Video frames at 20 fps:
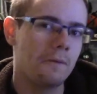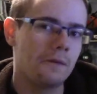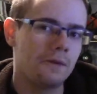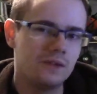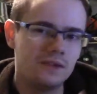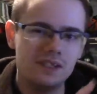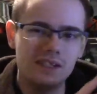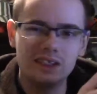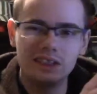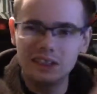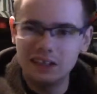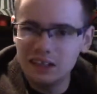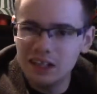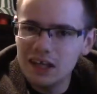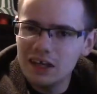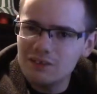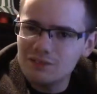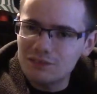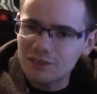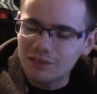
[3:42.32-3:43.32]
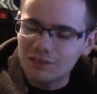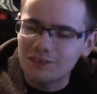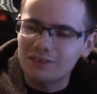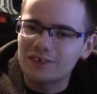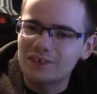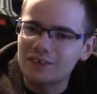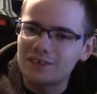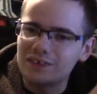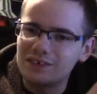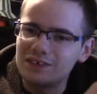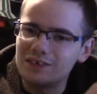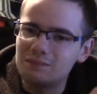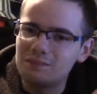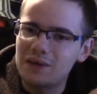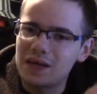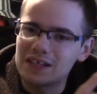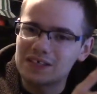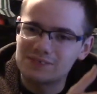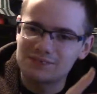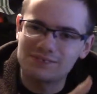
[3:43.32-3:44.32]
deliver the
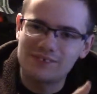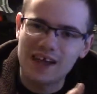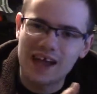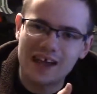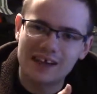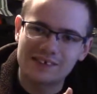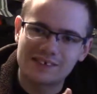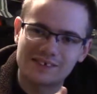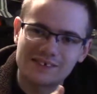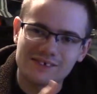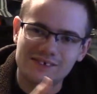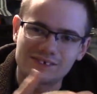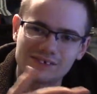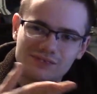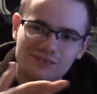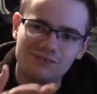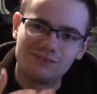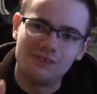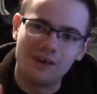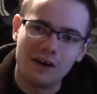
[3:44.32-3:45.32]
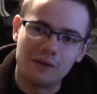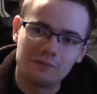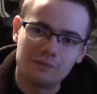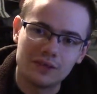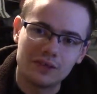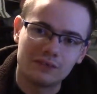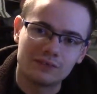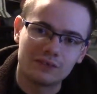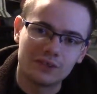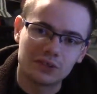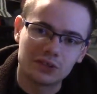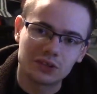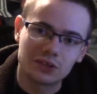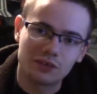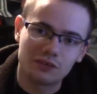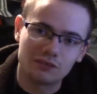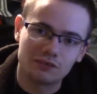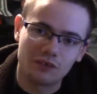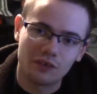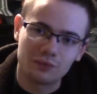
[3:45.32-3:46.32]
best factors from the
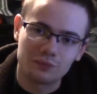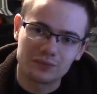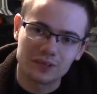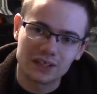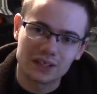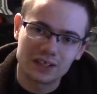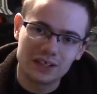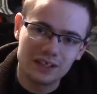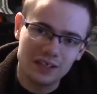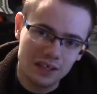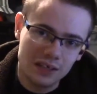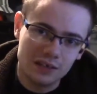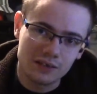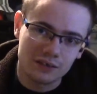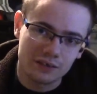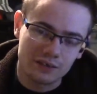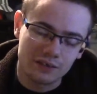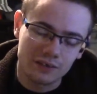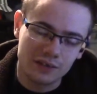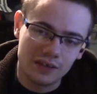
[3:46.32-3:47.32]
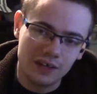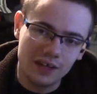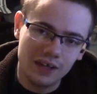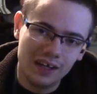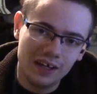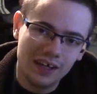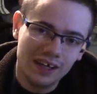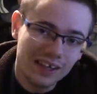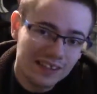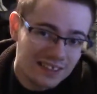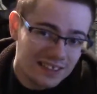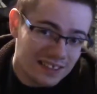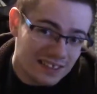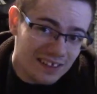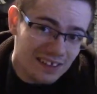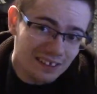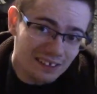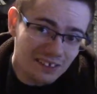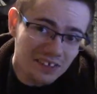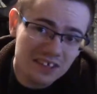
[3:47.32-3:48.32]
original film to here. It's
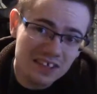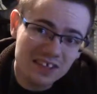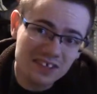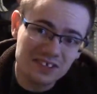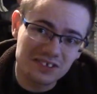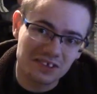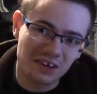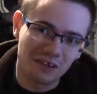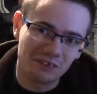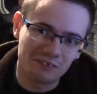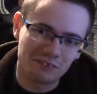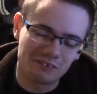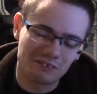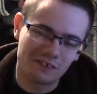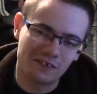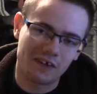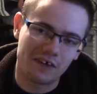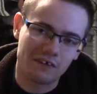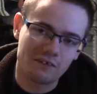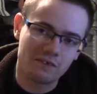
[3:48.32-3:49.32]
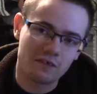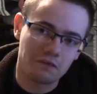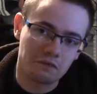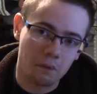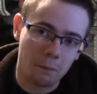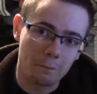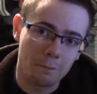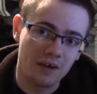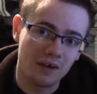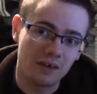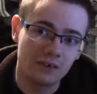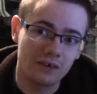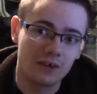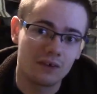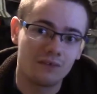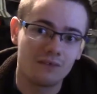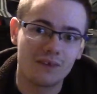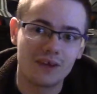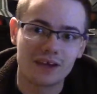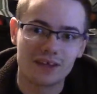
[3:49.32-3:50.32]
still the adult thing we're familiar
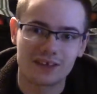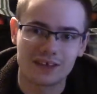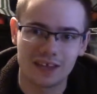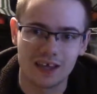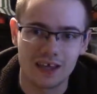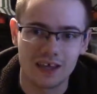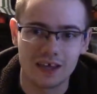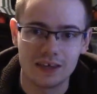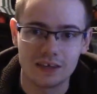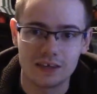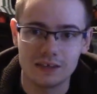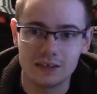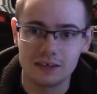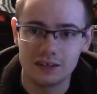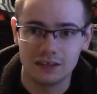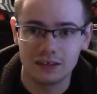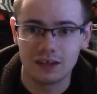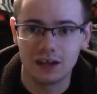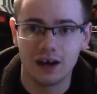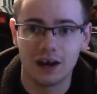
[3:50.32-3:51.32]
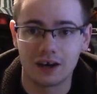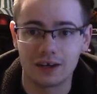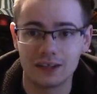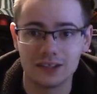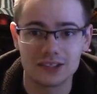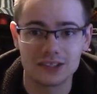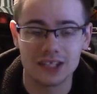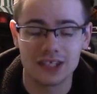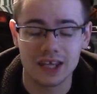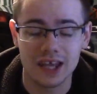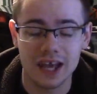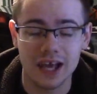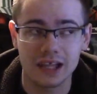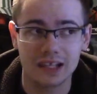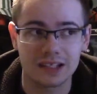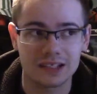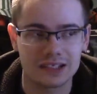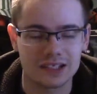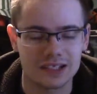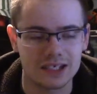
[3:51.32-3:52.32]
with in Guardians of the
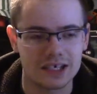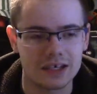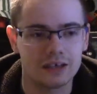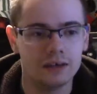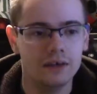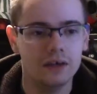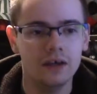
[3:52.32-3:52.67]
Galaxy,